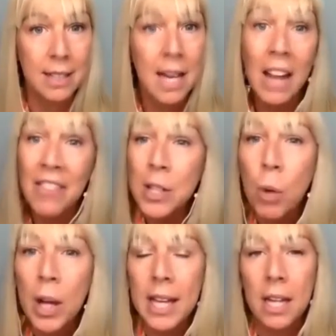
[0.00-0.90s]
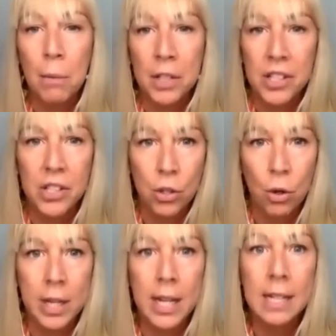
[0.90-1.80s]
And that's why Elon Musk's
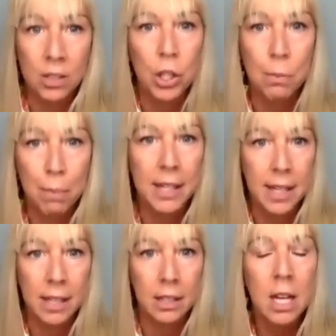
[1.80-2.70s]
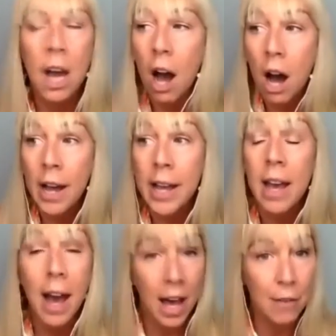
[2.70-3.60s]
story is such a big deal. I
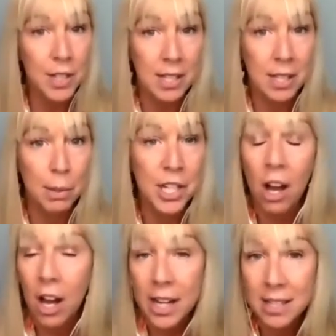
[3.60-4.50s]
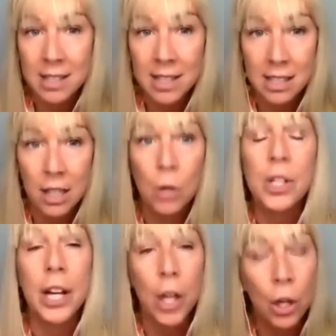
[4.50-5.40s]
have a disability, I didn't disclose,
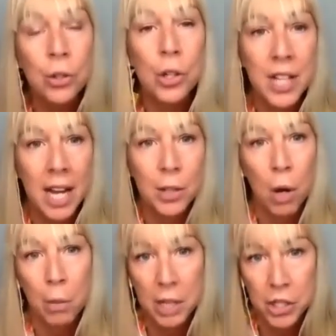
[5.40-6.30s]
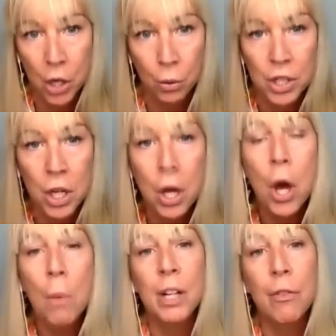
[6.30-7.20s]
I understand why we don't.
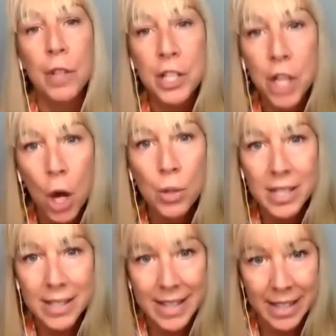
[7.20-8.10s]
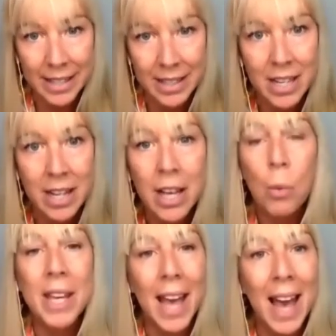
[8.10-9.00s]
But if we don't see it,
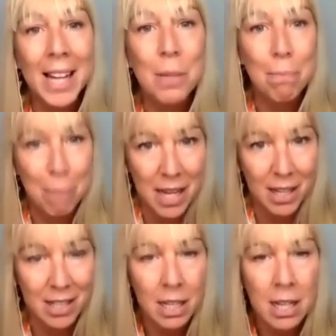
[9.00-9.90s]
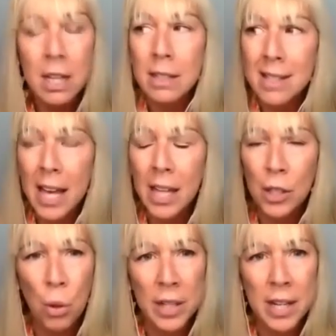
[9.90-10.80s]
we can't be it. The second
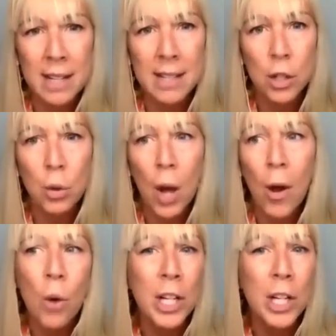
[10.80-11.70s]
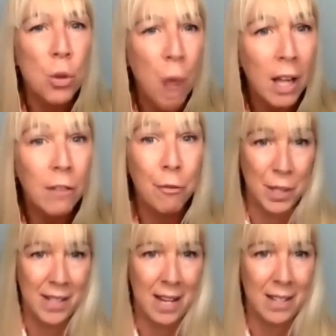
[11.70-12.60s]
one is only
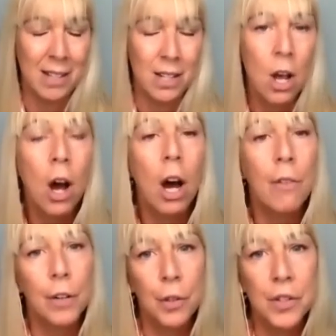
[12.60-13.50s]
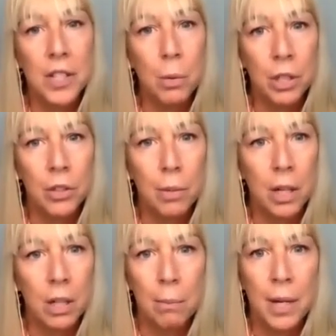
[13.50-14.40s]
12% of our FTSE 100
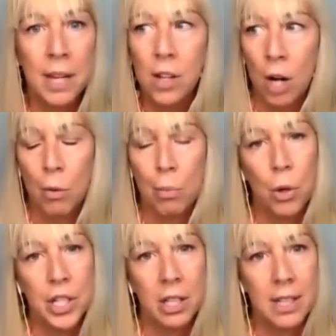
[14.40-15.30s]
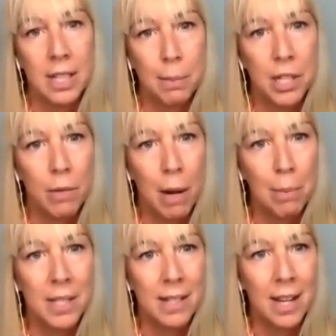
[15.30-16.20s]
companies are reporting on disability
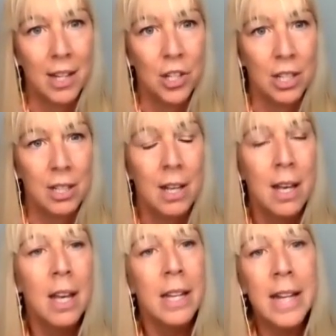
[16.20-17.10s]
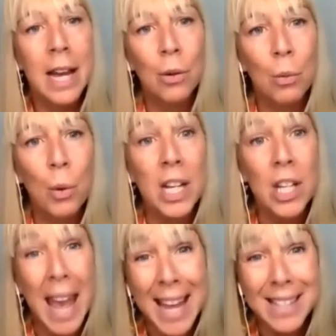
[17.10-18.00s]
representation. Now,
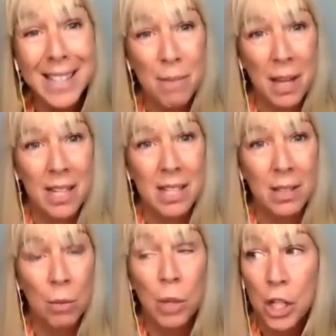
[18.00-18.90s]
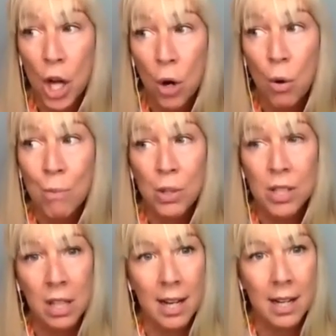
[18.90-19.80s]
we estimate, and we know most
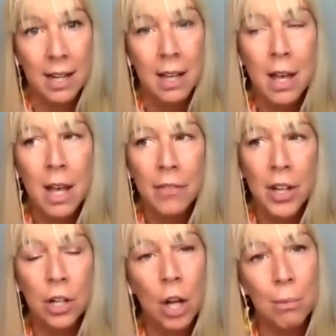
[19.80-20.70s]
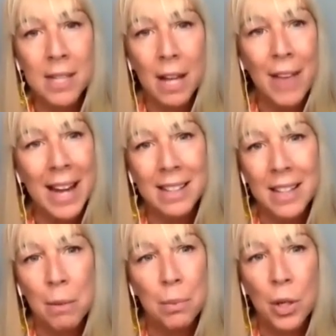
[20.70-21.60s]
likely, that our companies have
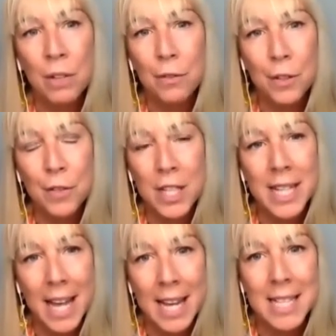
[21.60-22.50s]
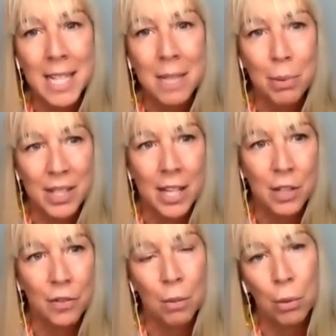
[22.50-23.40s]
anything between 15 to 18% of
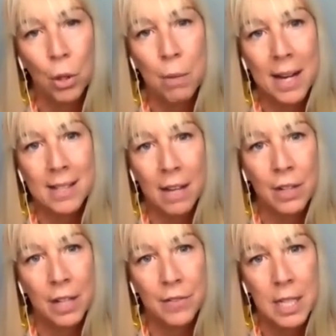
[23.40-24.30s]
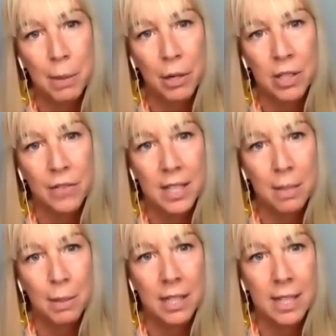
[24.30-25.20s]
their employee base have a lived experience of
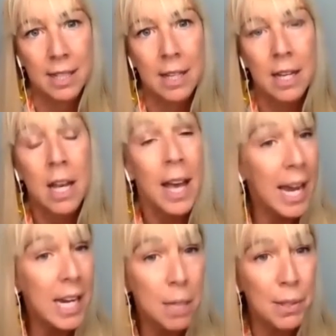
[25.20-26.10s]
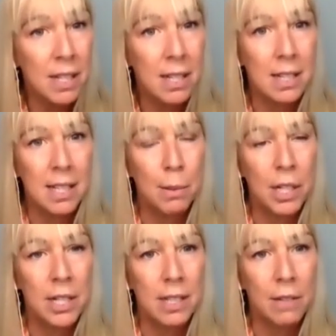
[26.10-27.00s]
disability. 80% of
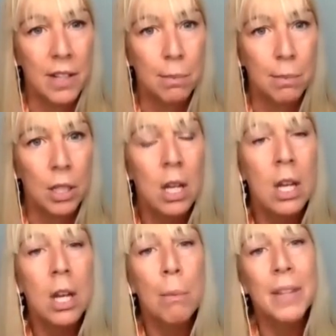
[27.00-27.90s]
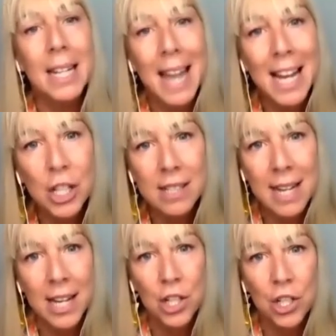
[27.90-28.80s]
disability is invisible. But the
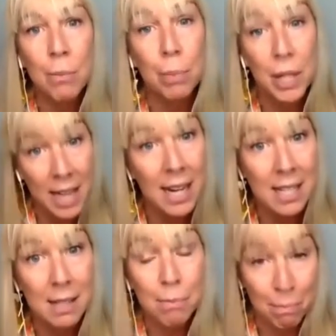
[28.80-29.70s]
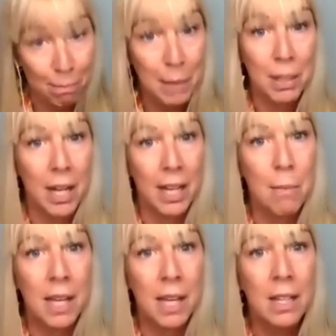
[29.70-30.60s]
legislation protects people like
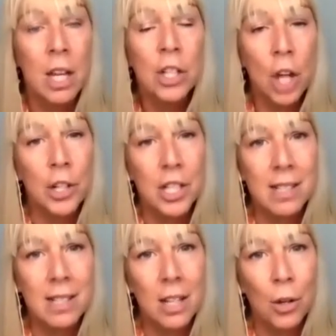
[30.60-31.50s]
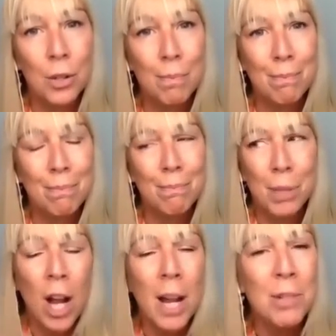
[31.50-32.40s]
me not to disclose. But
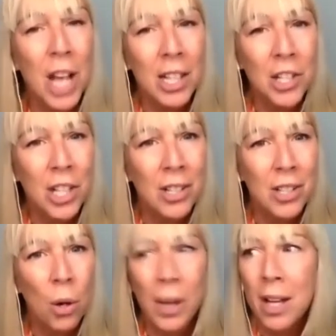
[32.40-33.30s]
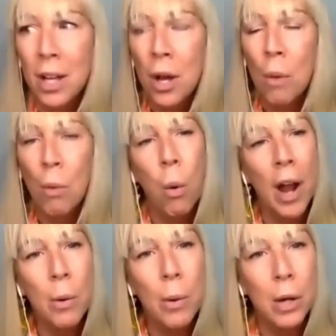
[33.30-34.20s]
I'm challenging us going, well, why
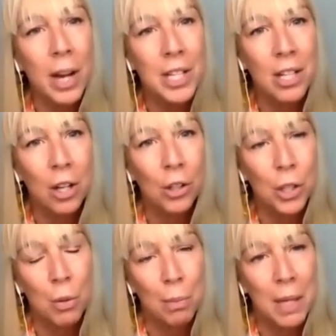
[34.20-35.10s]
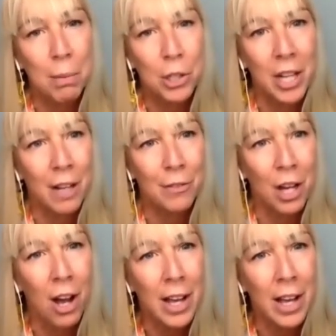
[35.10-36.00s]
are we creating cultures where people should have to
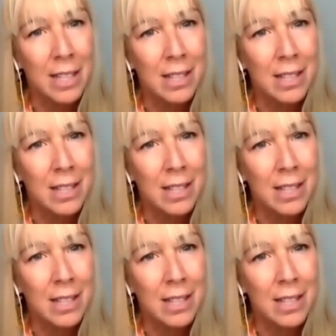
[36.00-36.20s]
hide?